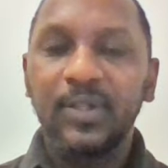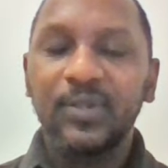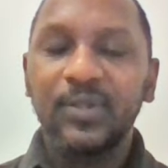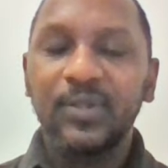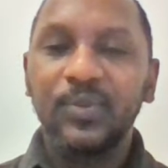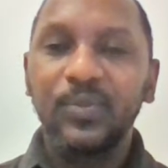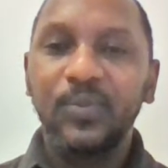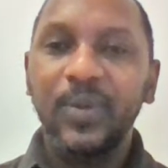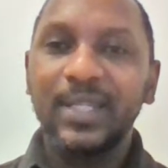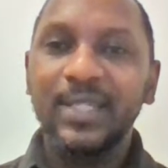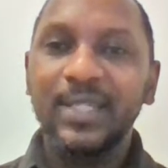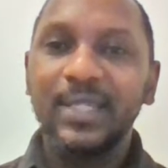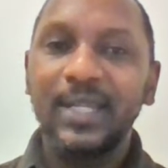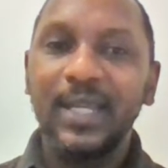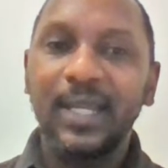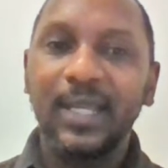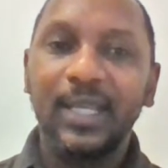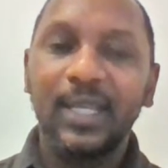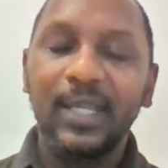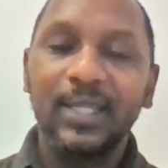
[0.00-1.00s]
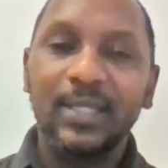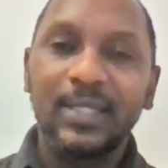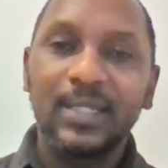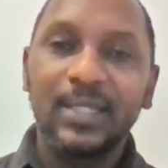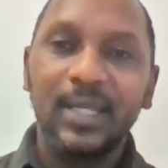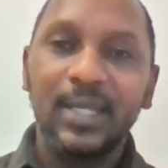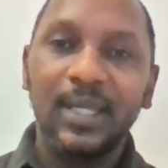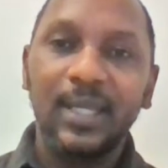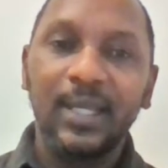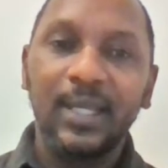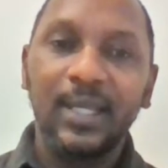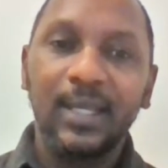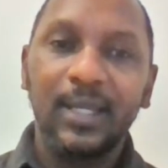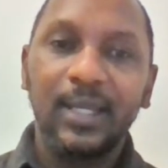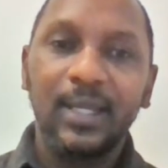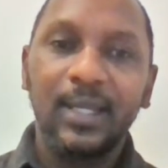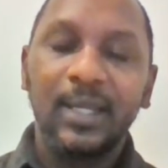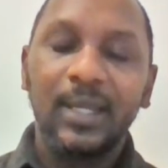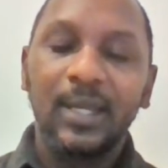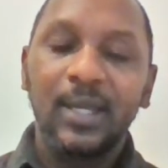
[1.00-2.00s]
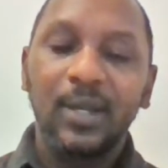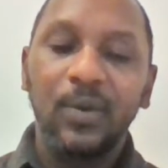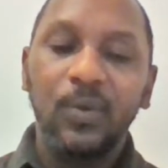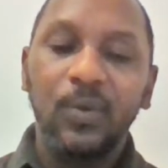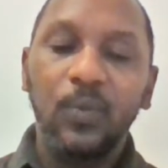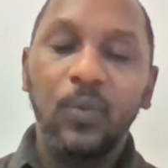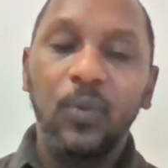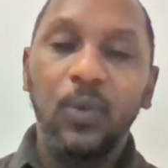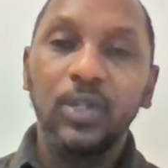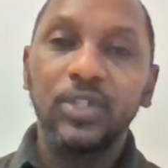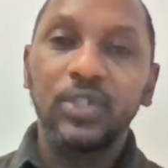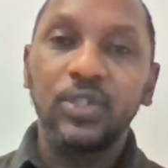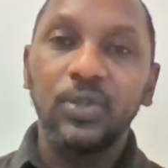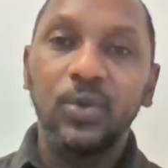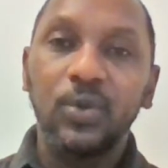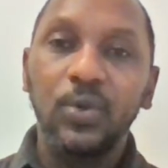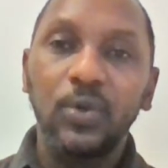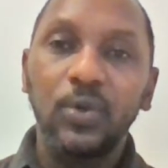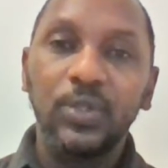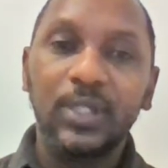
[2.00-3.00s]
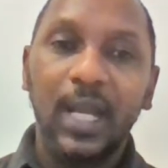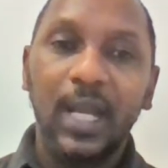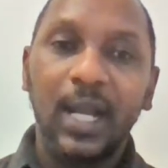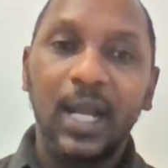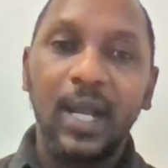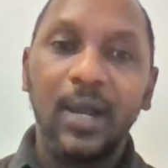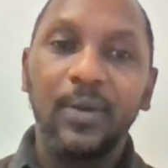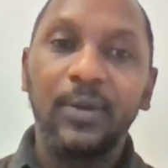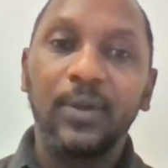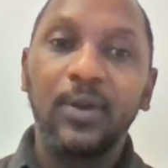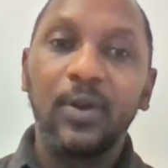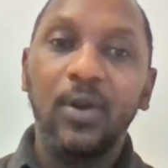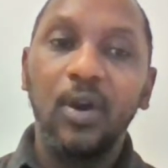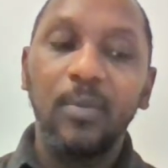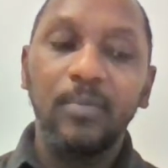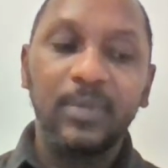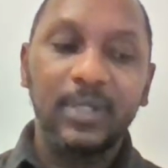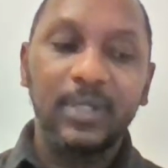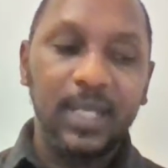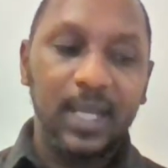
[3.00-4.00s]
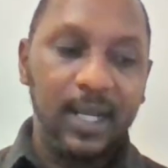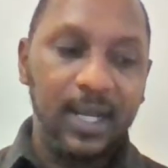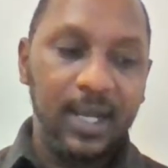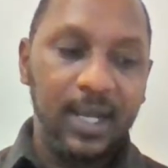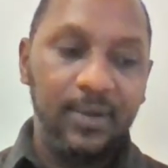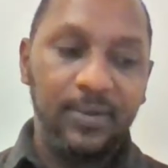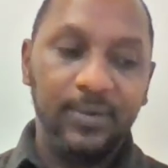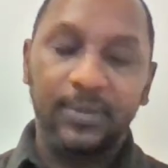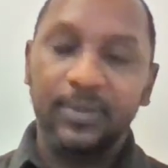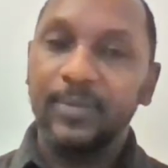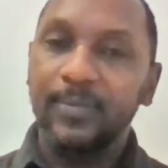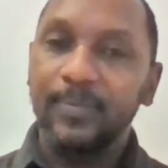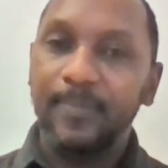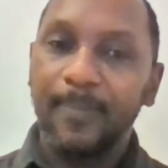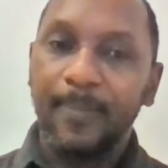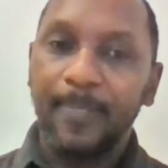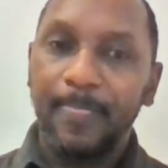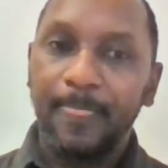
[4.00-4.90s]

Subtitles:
But waiting and can say, what goes around comes around.